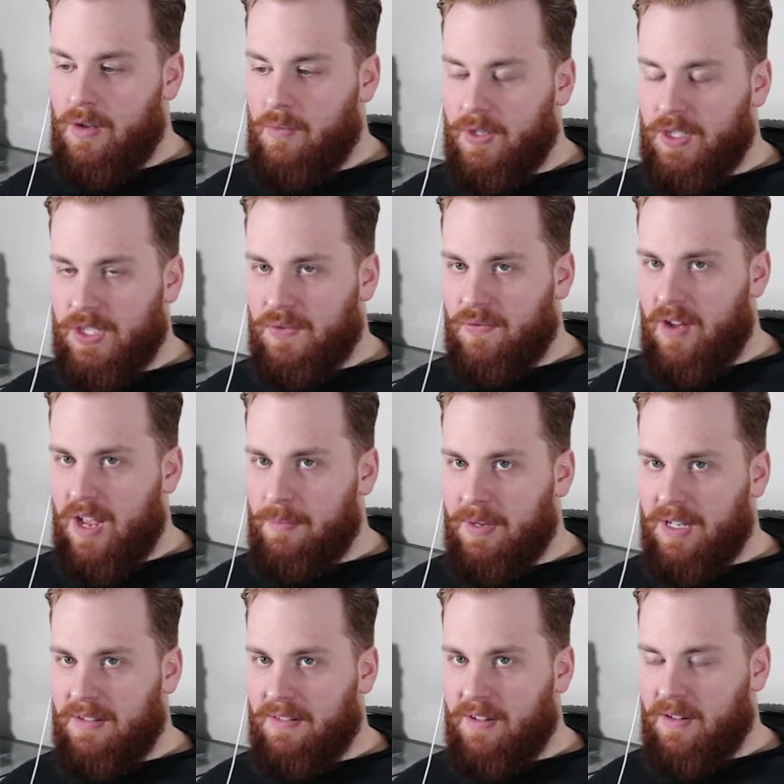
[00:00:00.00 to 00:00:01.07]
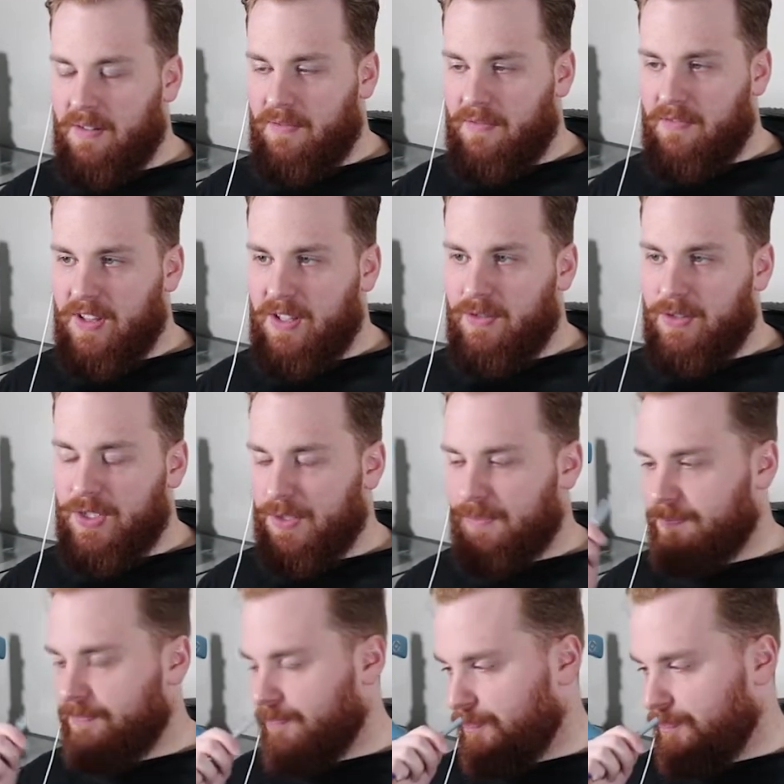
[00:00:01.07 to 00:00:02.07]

which is fine, but it feels...